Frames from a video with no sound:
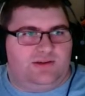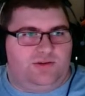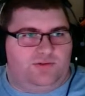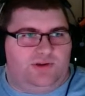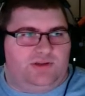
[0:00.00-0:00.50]

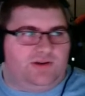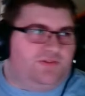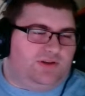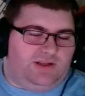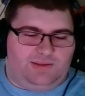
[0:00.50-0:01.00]
yoinked off
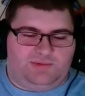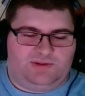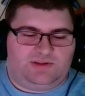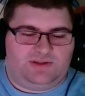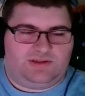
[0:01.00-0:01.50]
the
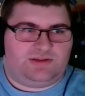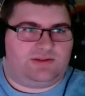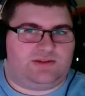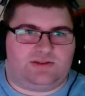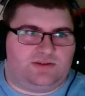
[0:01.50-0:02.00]
table.
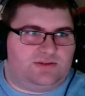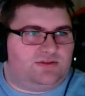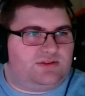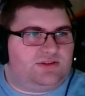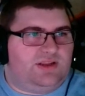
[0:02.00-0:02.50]
So
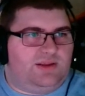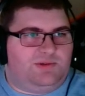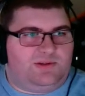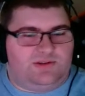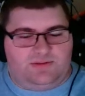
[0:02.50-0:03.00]

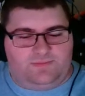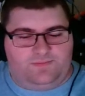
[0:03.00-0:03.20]
Stapleton,